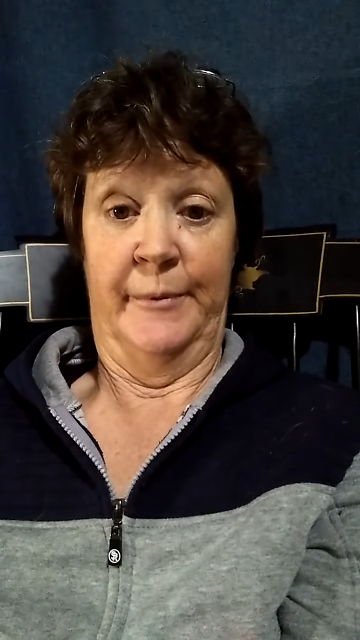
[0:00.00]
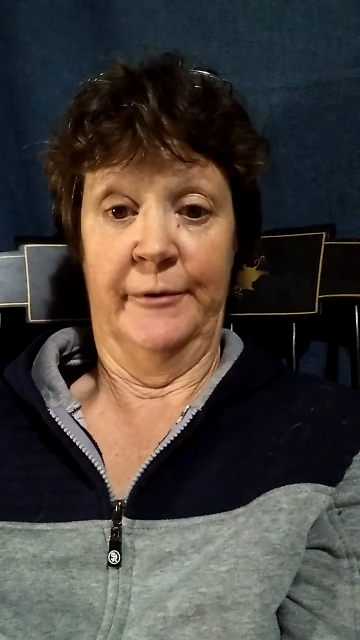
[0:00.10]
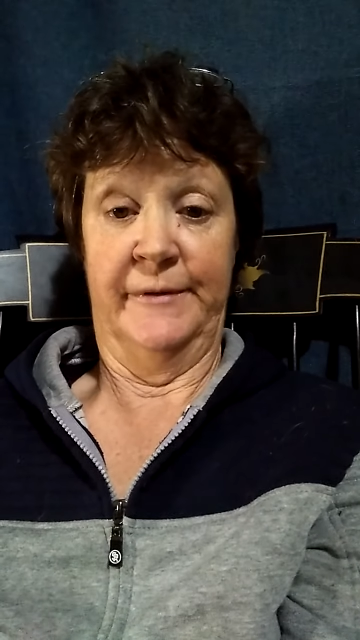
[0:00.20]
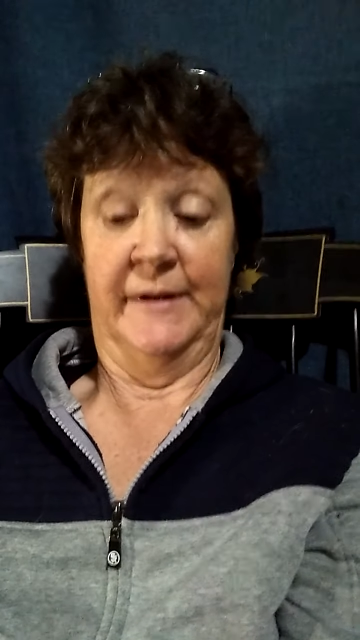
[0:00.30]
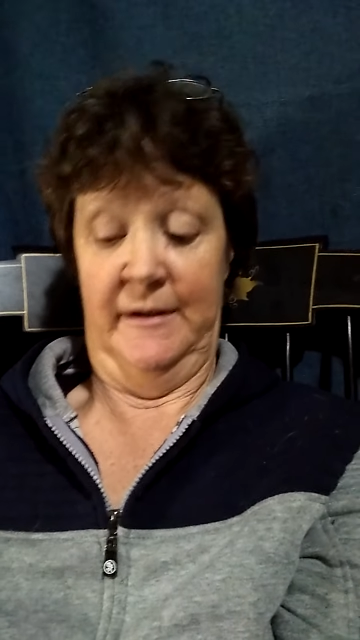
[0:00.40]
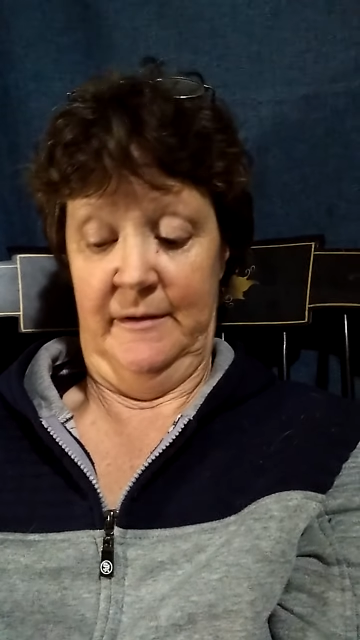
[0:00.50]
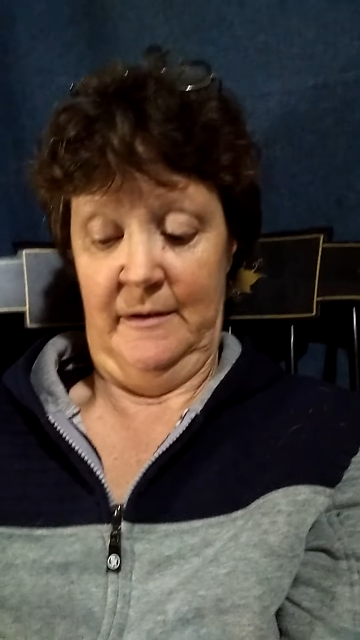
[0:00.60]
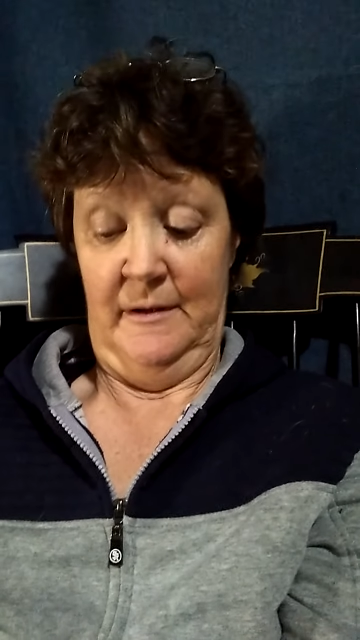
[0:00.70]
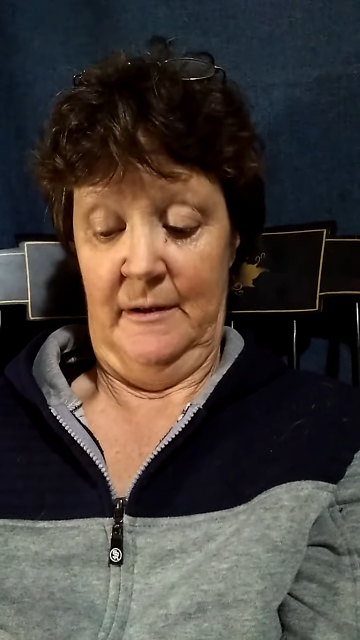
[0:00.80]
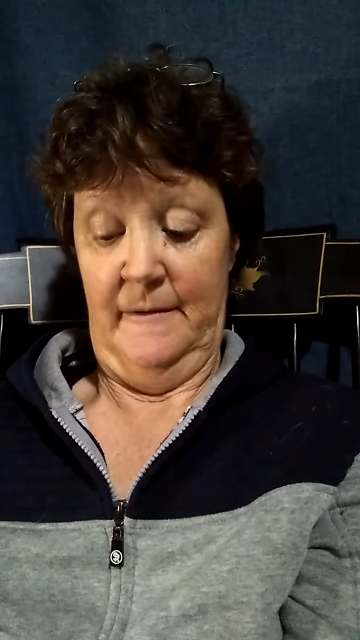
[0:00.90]
posting
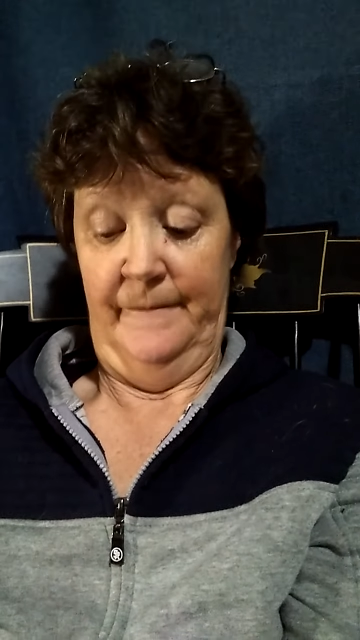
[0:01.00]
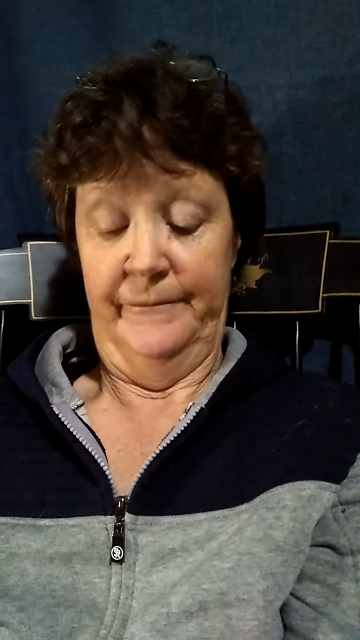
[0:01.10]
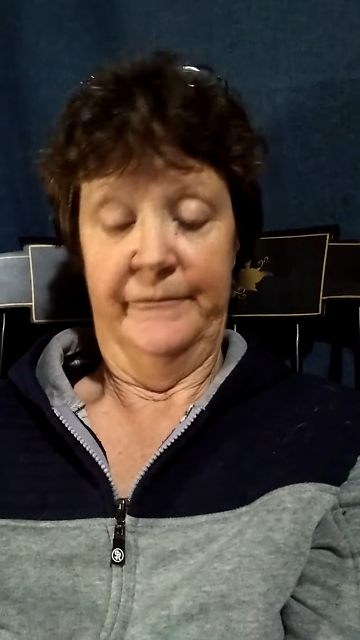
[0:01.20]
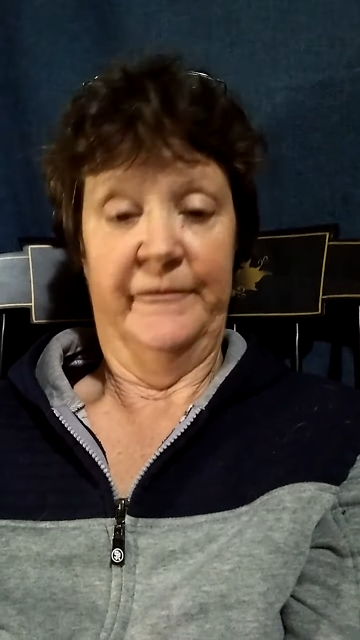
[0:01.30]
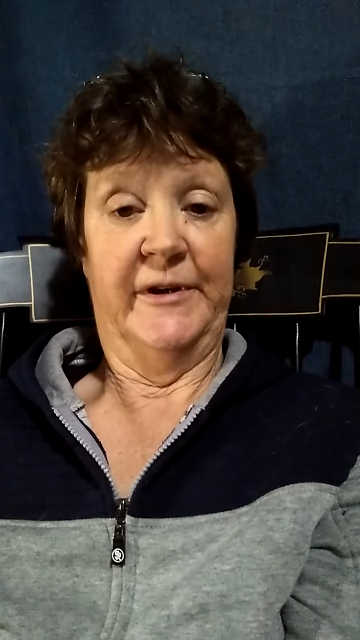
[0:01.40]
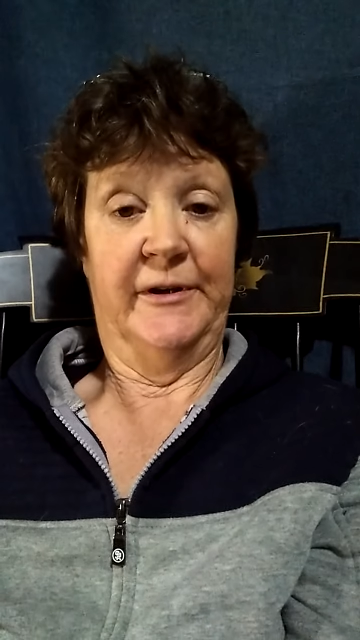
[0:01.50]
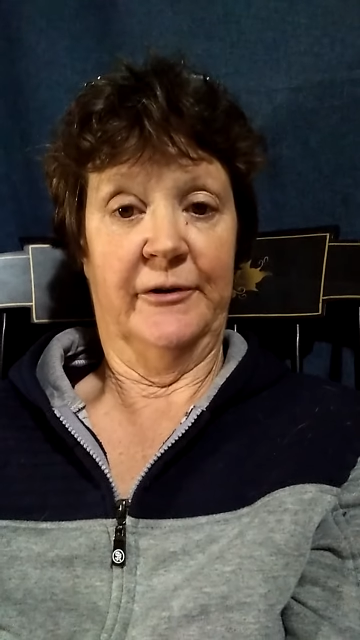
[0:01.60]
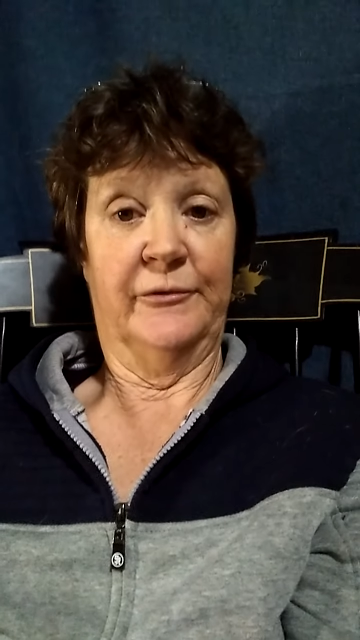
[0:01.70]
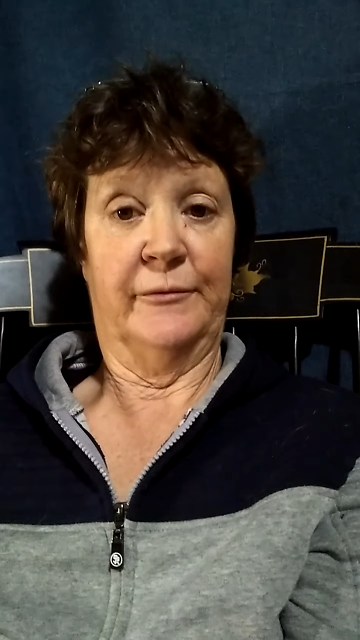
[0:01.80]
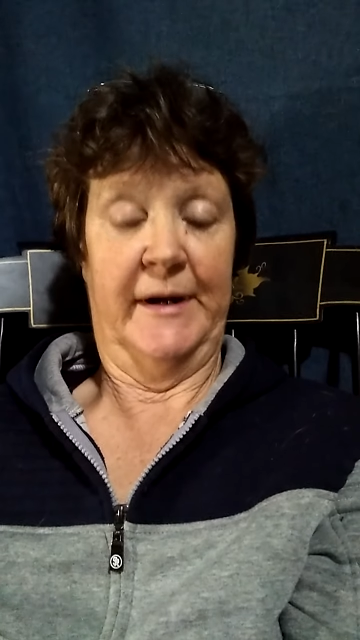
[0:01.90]

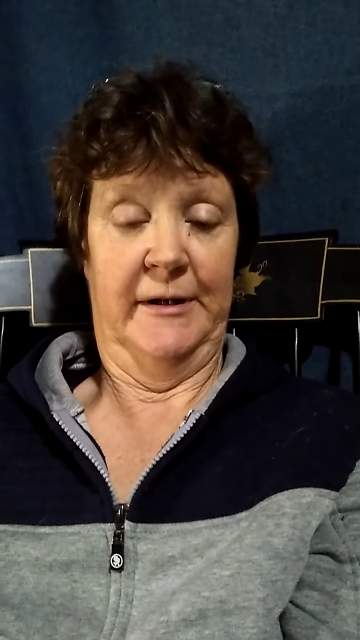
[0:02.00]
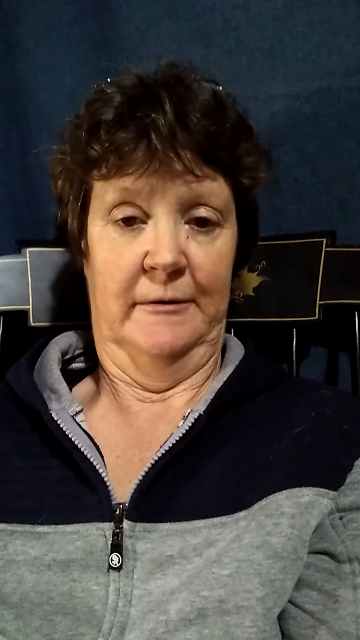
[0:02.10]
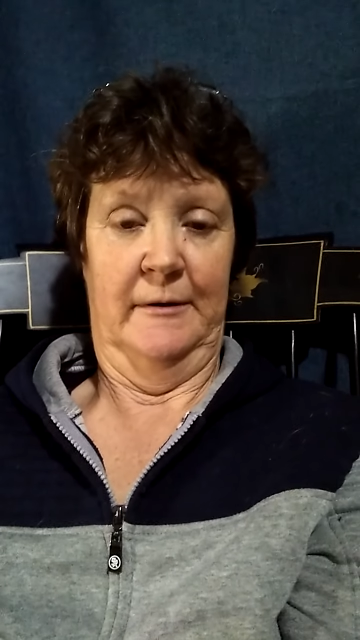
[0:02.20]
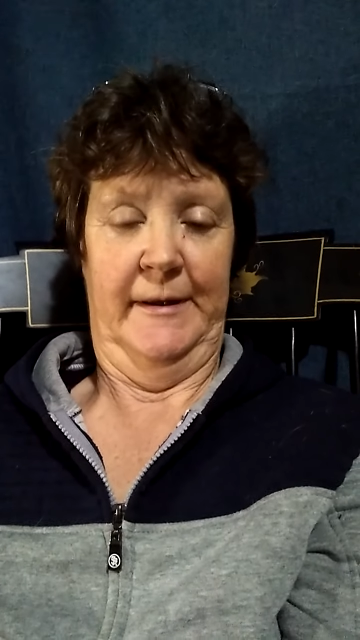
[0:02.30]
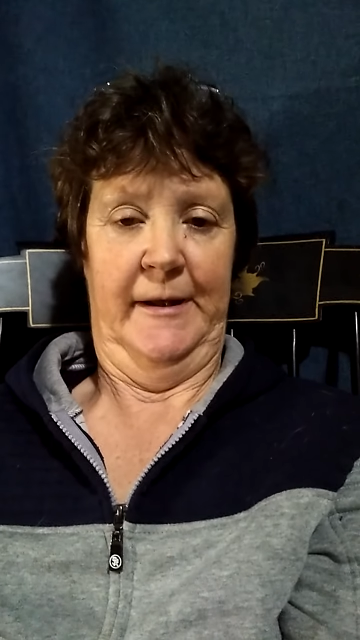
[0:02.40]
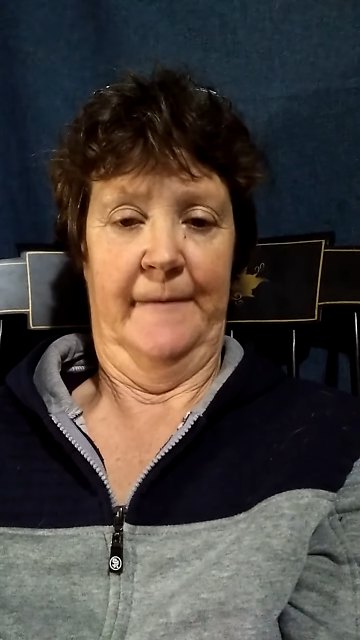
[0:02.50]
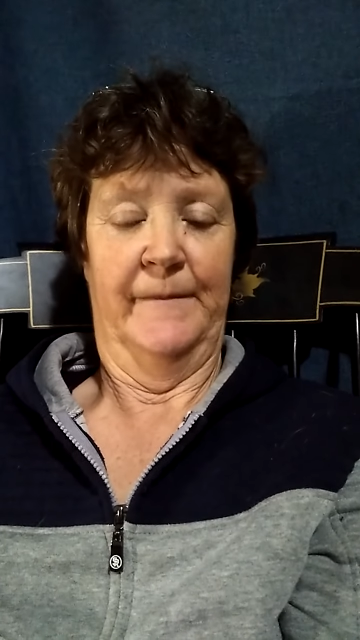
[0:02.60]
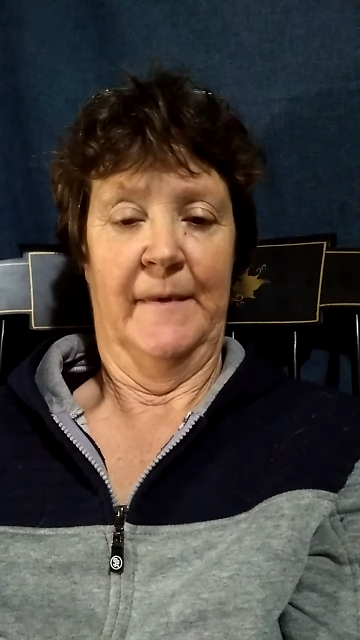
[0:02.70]
videos regularly.